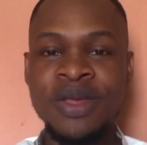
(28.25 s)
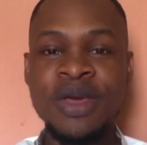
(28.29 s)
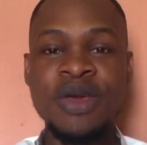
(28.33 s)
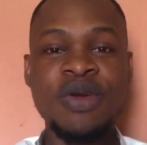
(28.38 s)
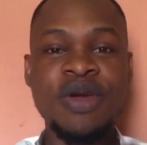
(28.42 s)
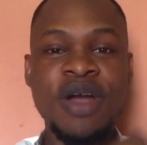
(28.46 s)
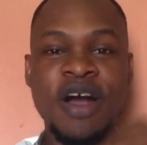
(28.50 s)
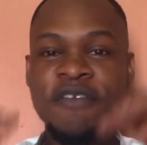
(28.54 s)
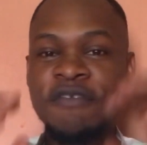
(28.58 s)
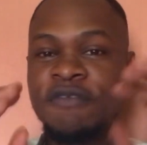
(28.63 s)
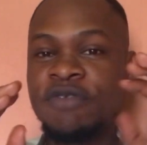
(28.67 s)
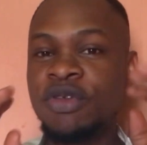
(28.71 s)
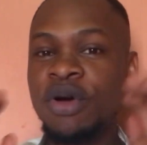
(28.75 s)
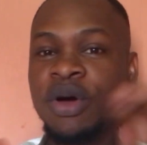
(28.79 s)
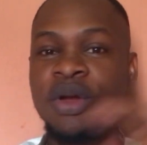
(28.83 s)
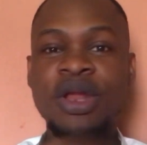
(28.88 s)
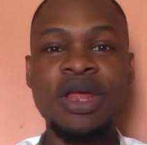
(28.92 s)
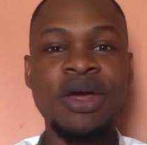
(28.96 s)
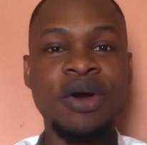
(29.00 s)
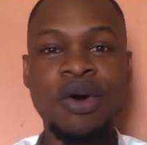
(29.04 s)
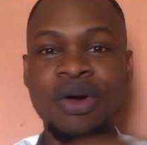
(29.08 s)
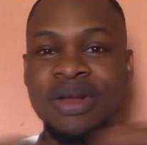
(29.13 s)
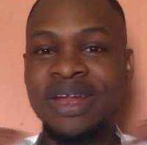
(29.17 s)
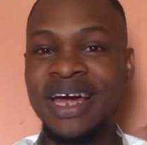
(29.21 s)
you have done
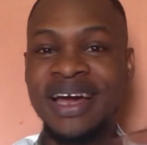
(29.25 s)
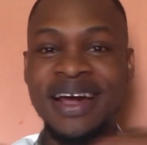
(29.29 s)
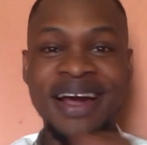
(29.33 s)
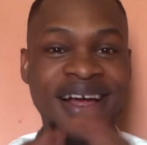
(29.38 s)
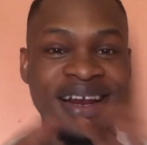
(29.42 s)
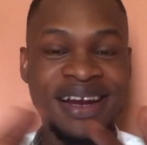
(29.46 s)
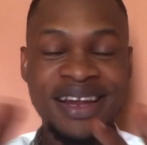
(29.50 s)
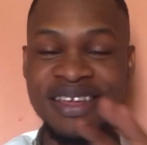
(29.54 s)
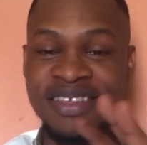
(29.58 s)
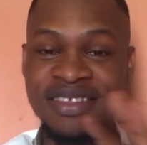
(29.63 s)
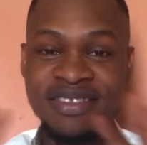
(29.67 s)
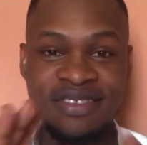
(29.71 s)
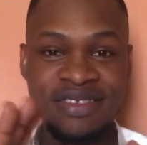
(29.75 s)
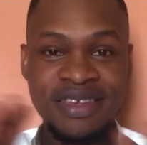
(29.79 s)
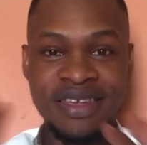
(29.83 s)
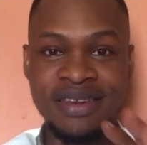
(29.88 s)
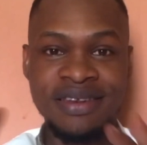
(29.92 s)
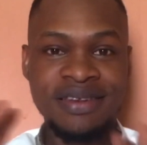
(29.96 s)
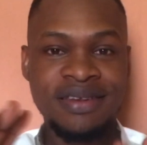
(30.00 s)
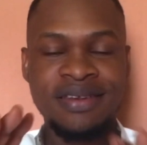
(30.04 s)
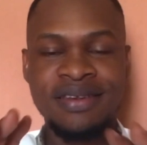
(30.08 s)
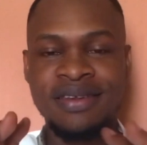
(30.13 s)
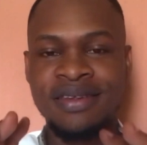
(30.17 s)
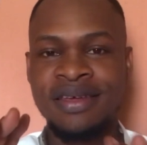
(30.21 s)
other cleansing
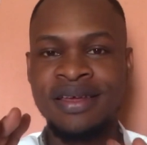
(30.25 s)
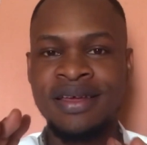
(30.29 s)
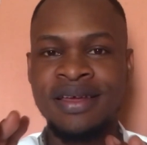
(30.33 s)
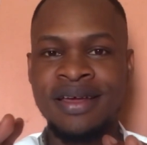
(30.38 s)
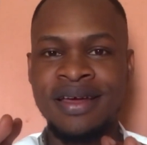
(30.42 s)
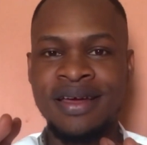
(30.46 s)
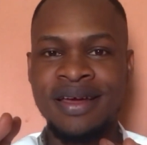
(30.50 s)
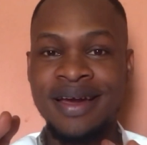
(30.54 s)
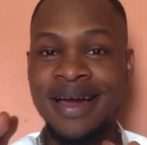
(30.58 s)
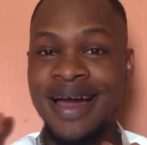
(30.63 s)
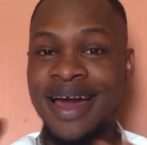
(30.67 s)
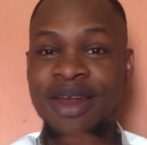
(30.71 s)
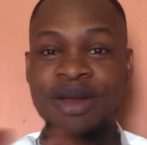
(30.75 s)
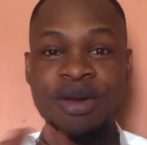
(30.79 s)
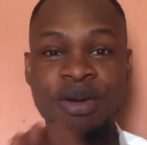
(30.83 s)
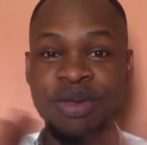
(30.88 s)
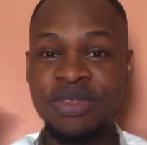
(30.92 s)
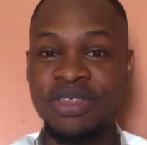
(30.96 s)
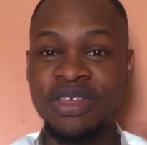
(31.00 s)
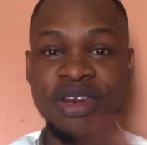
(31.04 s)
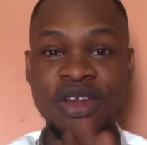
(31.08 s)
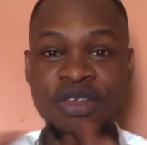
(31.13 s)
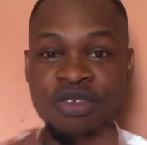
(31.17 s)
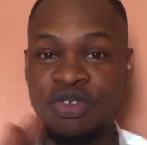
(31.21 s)
and
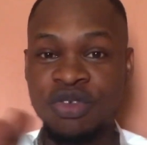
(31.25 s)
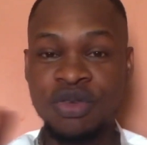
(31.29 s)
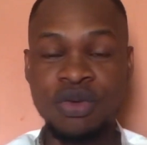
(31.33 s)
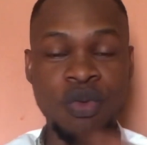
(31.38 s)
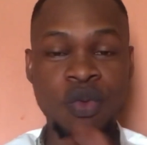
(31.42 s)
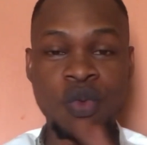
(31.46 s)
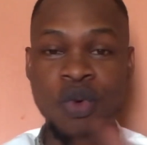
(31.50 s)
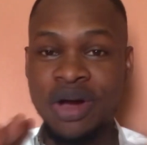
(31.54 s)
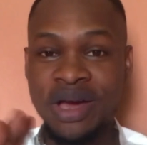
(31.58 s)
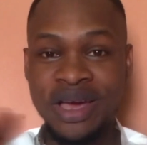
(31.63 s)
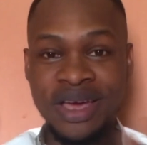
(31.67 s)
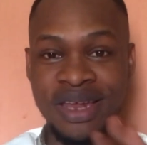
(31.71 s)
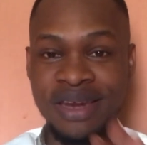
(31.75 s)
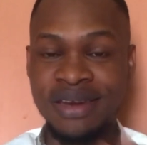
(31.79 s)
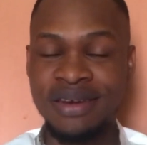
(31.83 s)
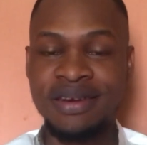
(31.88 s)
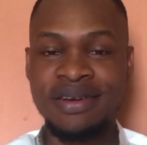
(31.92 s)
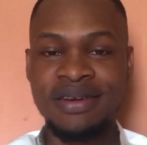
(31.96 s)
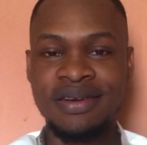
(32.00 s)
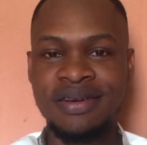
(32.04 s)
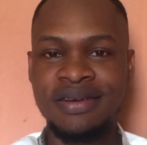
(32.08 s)
nothing is working.